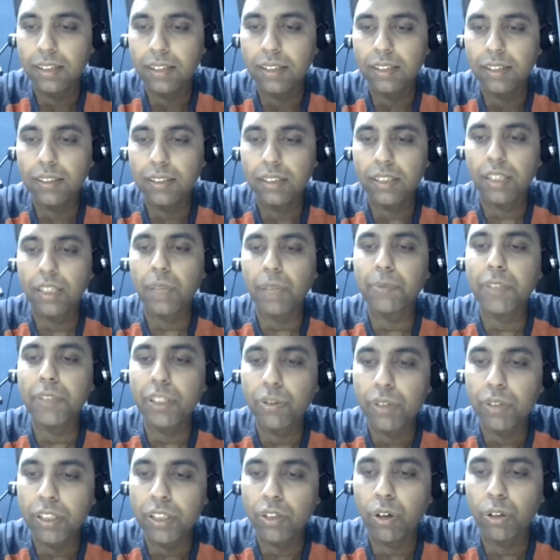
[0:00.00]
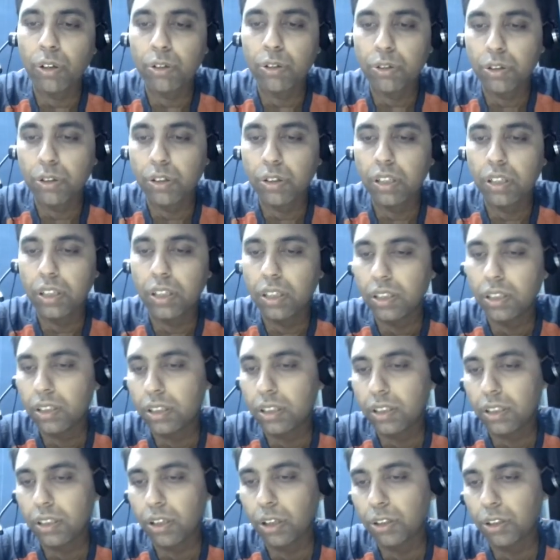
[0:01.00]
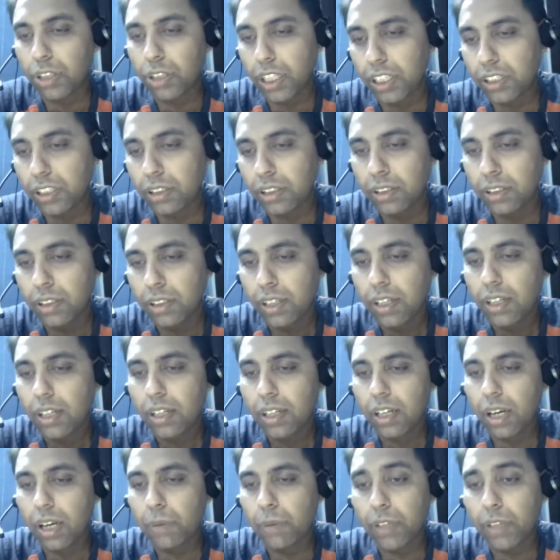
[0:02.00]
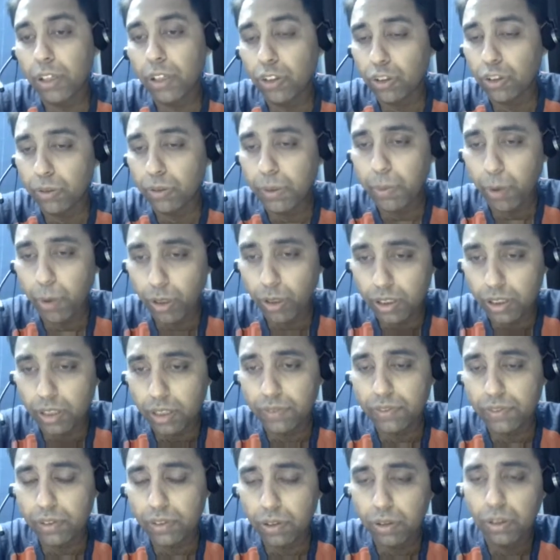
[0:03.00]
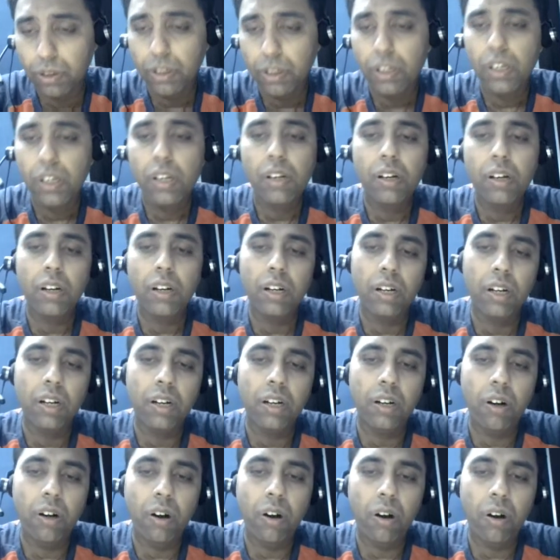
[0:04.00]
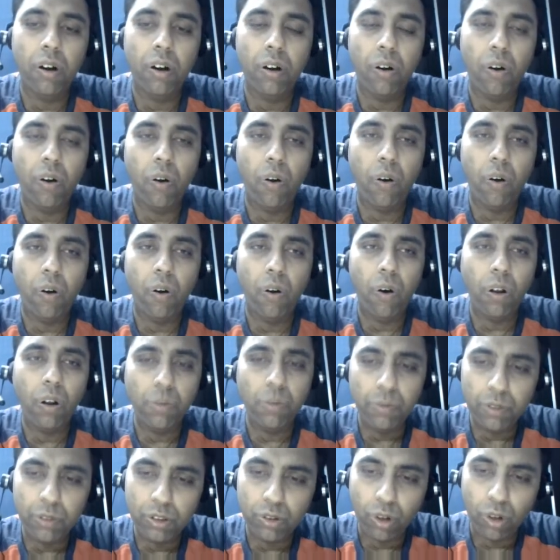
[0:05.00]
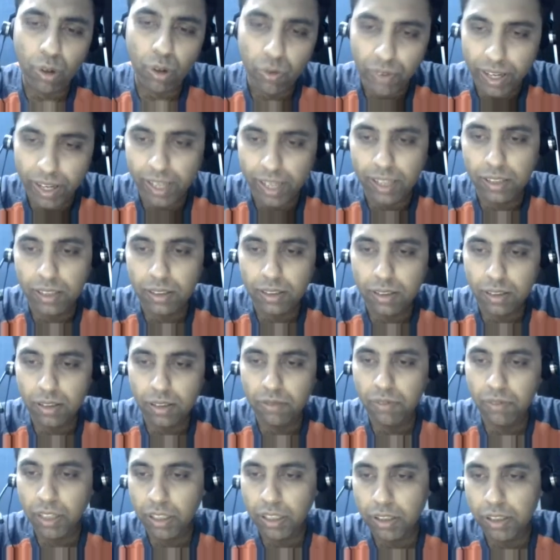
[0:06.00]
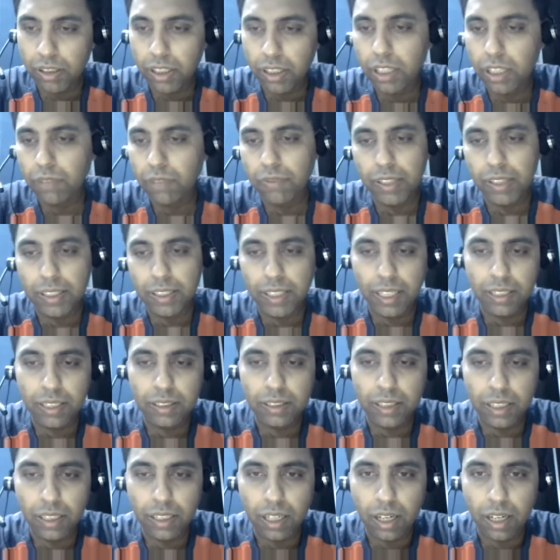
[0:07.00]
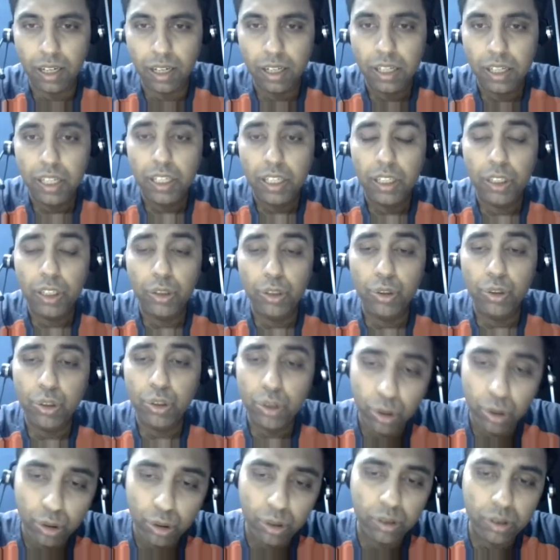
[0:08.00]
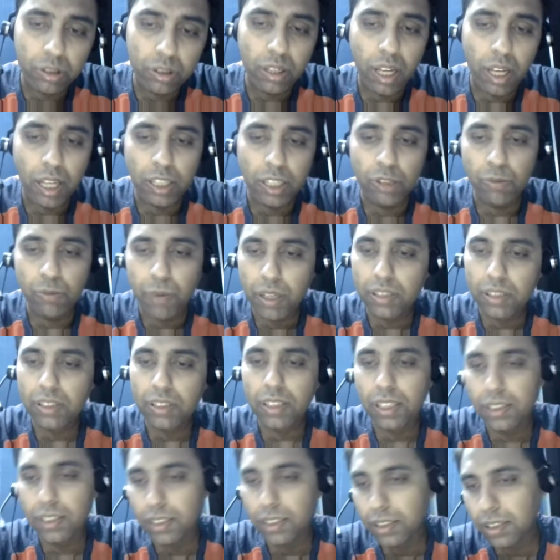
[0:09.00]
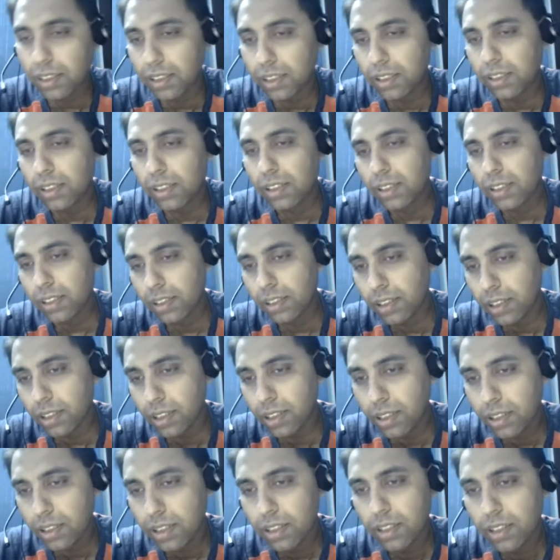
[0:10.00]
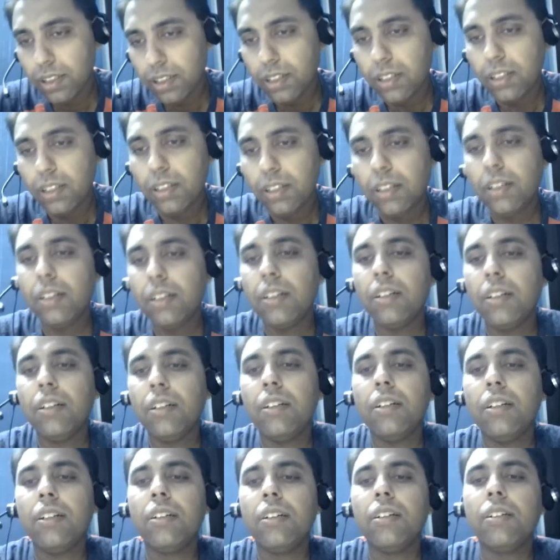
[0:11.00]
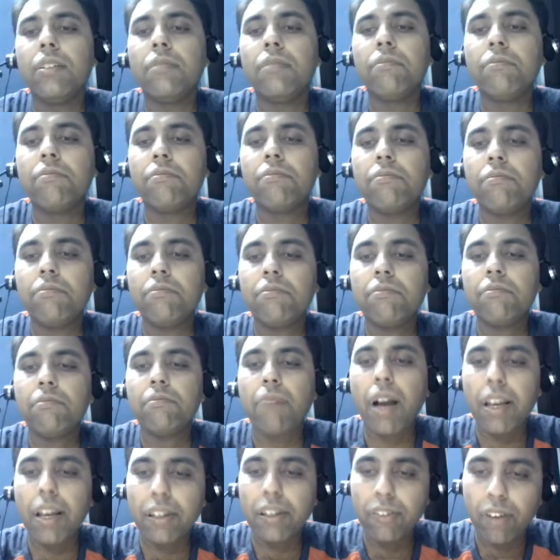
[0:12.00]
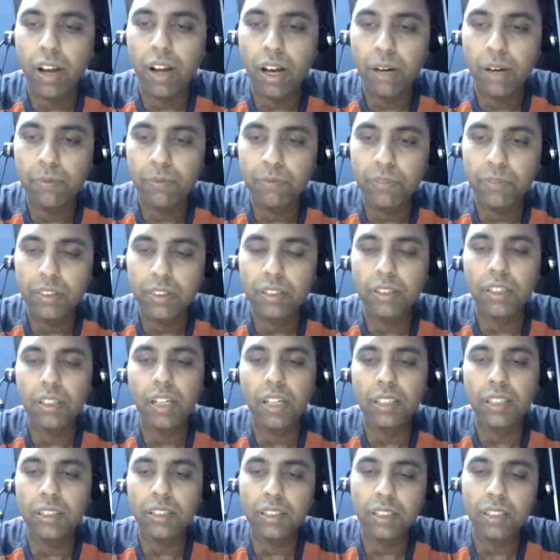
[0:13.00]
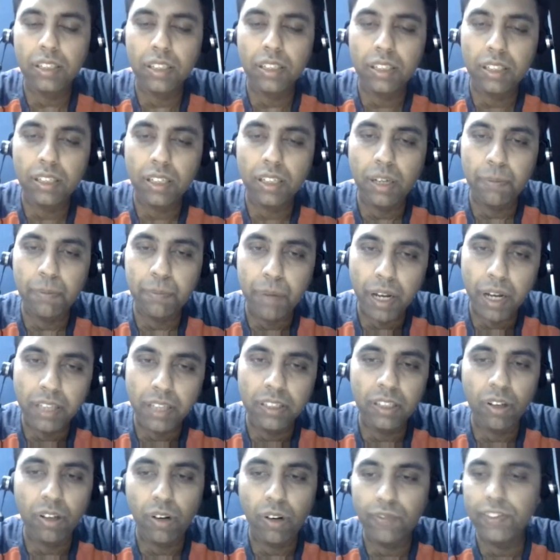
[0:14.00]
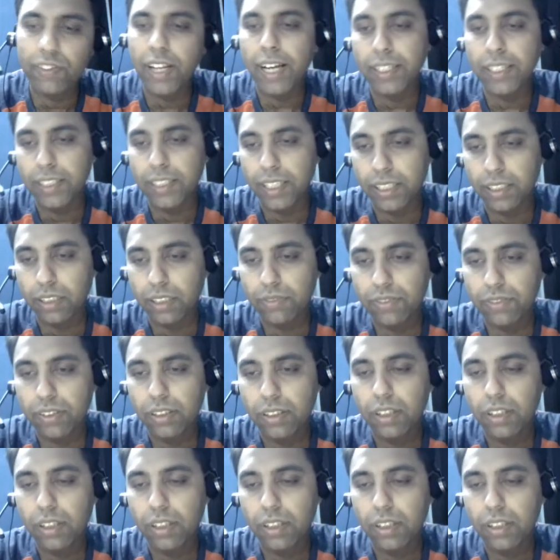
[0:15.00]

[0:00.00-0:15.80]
the subsequent the connotation comes out to be positive. So uh, almost always when you're dealing with text data, you should and you must consider the uh, bigrams comprising of the adjectives.